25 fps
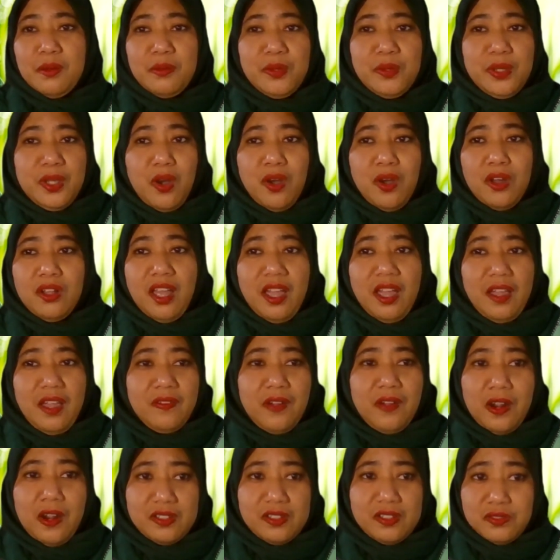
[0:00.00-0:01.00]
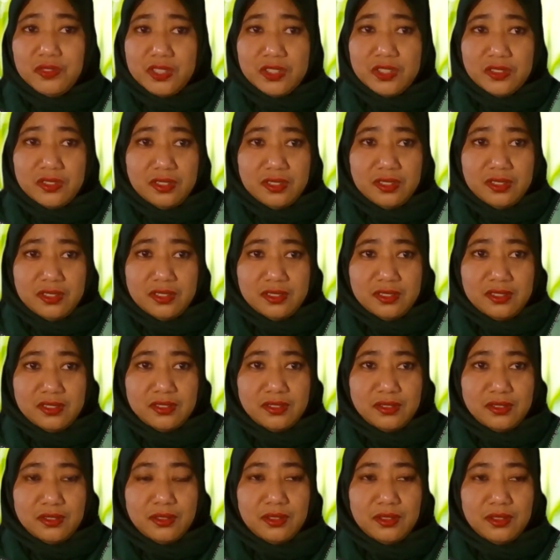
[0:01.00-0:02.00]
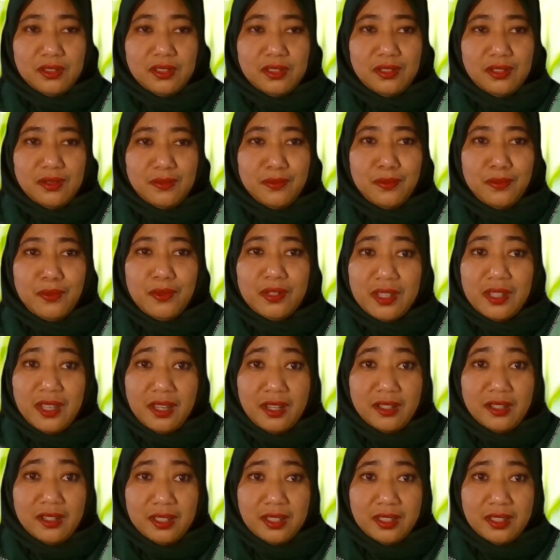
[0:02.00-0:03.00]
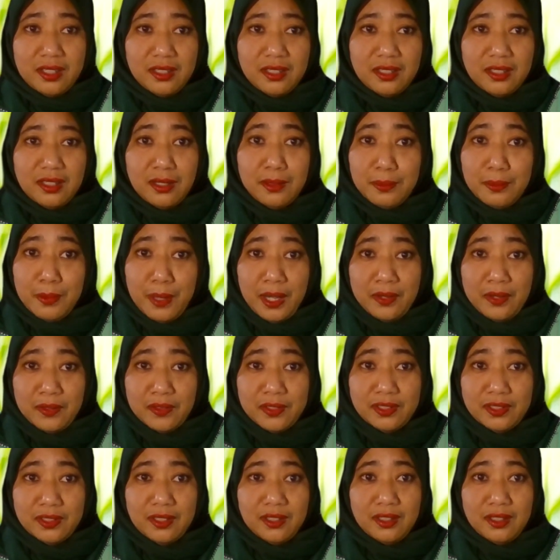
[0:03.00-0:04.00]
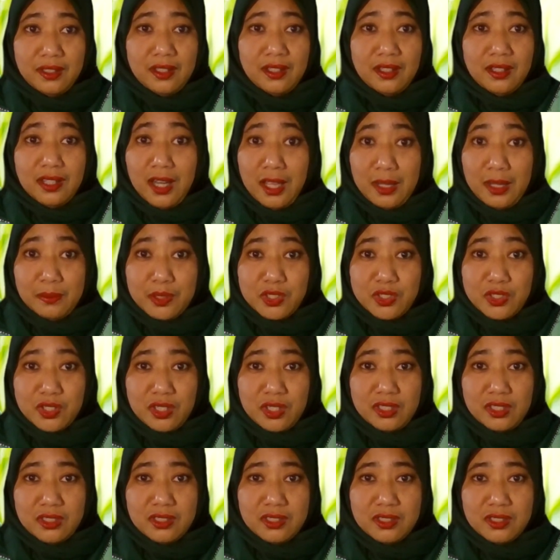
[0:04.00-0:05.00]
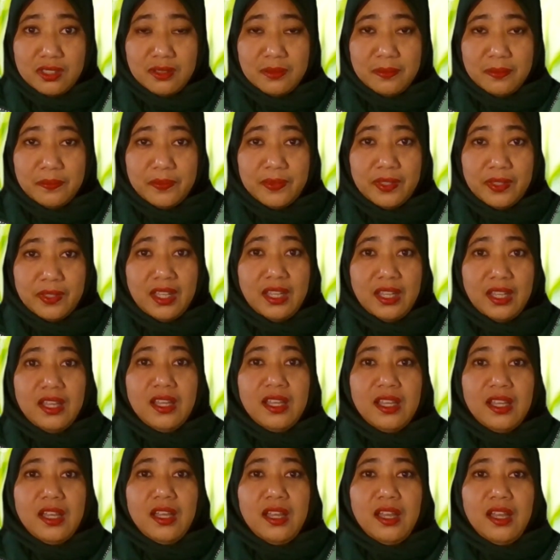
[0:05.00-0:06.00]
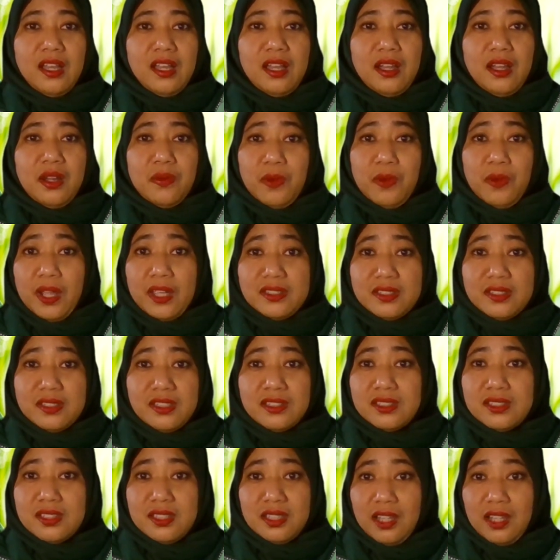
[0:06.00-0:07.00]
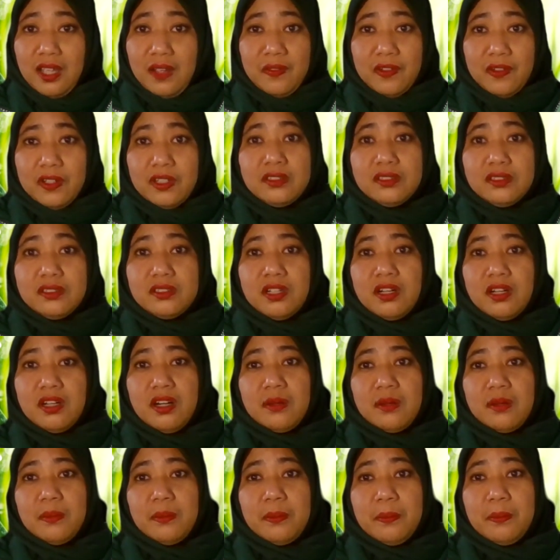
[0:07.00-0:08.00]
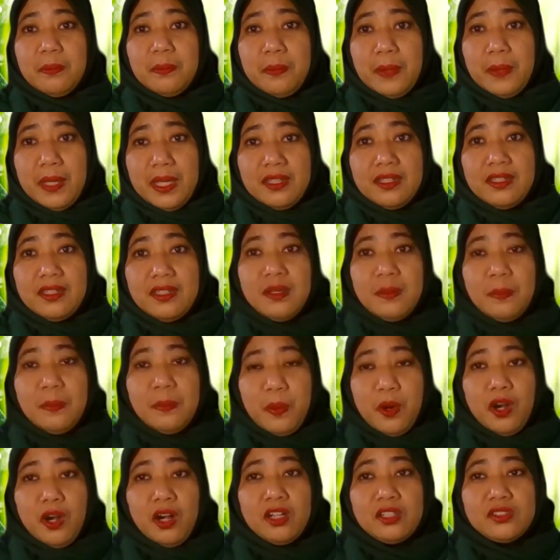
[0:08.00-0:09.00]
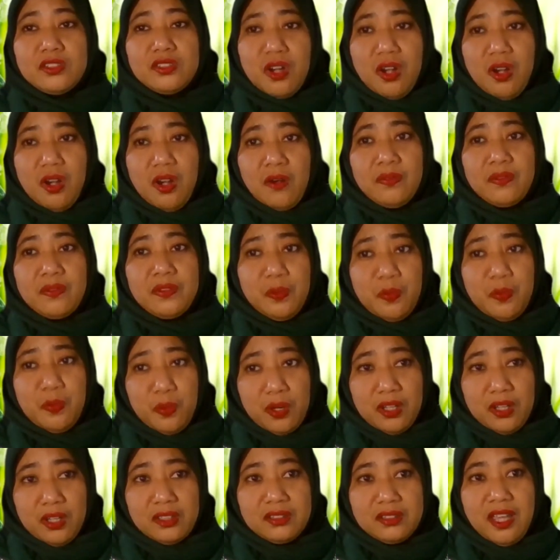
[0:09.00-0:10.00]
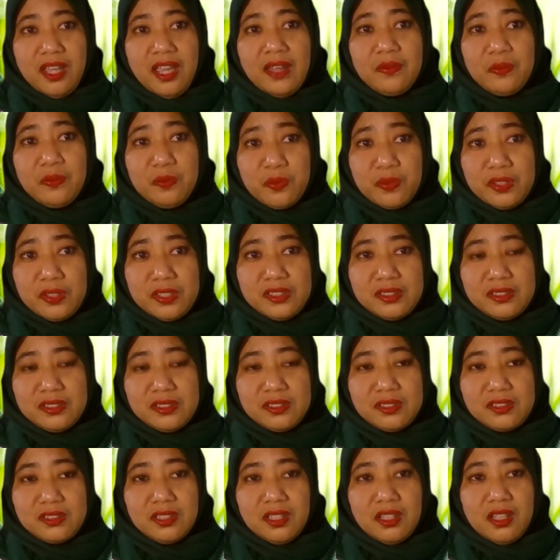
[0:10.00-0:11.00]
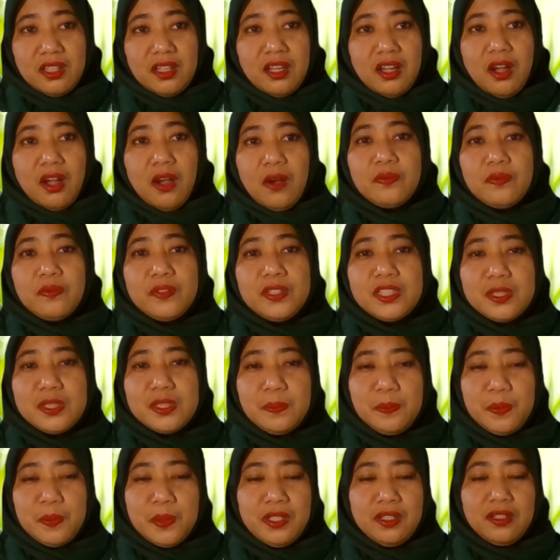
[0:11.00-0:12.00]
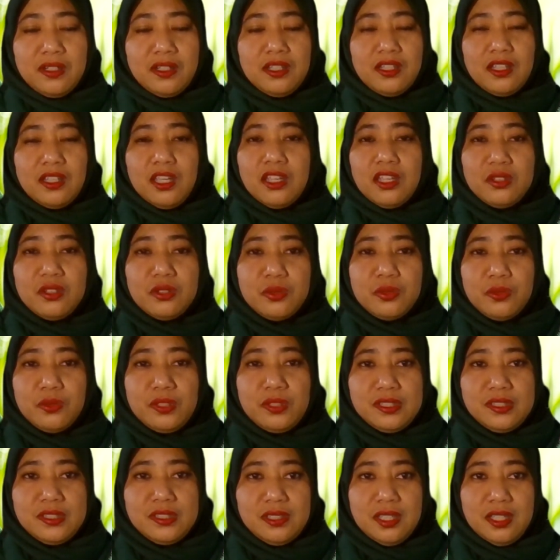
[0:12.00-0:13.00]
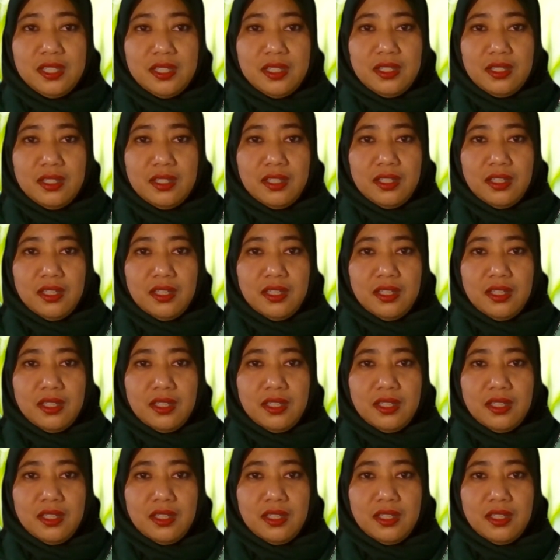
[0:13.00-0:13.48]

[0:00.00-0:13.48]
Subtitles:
we all have our reasons for caring about climate change. Rising sea levels are making parts of the world at risk of disappearing into the sea.